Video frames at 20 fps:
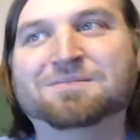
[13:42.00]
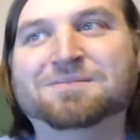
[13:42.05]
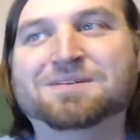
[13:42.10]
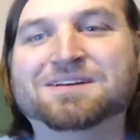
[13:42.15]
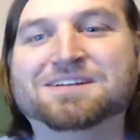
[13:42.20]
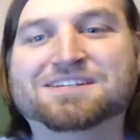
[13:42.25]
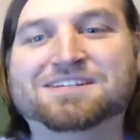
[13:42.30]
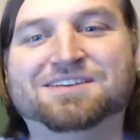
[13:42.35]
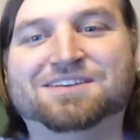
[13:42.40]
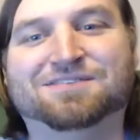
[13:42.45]

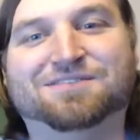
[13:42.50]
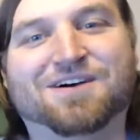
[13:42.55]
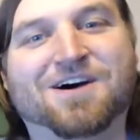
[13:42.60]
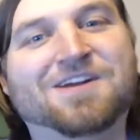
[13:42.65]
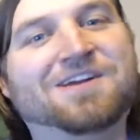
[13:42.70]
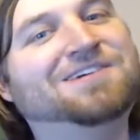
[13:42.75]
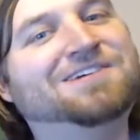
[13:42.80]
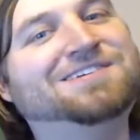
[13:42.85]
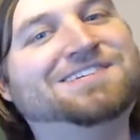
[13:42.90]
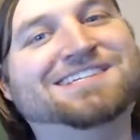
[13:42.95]

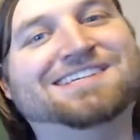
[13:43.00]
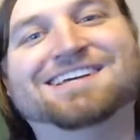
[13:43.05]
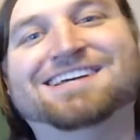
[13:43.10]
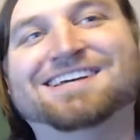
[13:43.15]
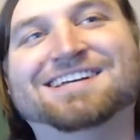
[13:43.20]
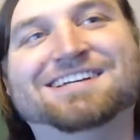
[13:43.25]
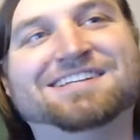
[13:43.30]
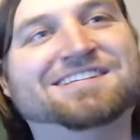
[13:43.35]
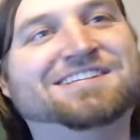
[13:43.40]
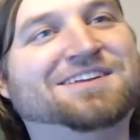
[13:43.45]
Stefanos
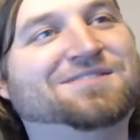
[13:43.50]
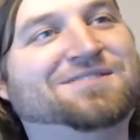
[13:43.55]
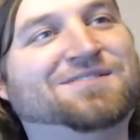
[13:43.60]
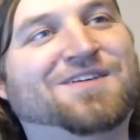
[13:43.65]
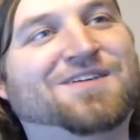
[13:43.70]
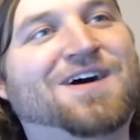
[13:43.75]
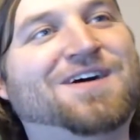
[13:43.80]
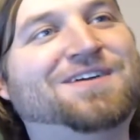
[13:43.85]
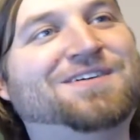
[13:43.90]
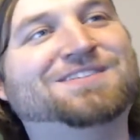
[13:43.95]

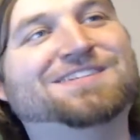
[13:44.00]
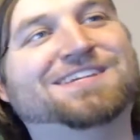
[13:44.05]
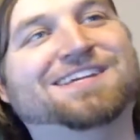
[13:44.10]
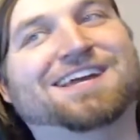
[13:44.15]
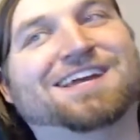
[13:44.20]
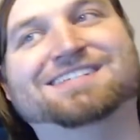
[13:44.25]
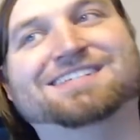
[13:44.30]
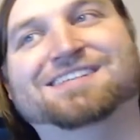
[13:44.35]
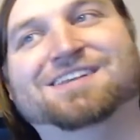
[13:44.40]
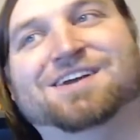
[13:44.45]

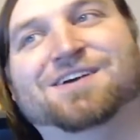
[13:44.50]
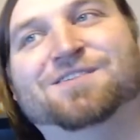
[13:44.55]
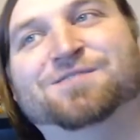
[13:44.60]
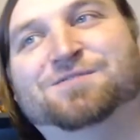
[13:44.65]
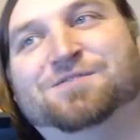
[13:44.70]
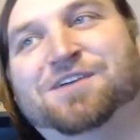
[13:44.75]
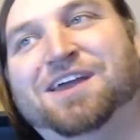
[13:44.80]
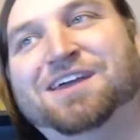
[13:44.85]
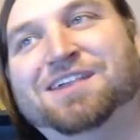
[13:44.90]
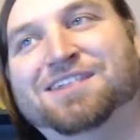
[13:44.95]
has no
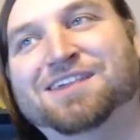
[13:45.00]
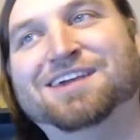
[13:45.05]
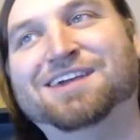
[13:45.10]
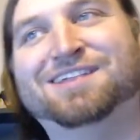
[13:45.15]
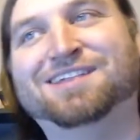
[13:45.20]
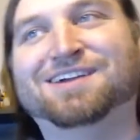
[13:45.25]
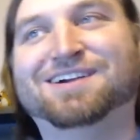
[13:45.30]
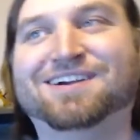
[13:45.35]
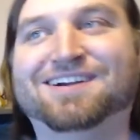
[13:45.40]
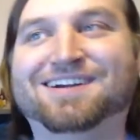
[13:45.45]
faith
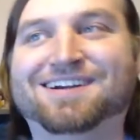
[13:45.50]
either.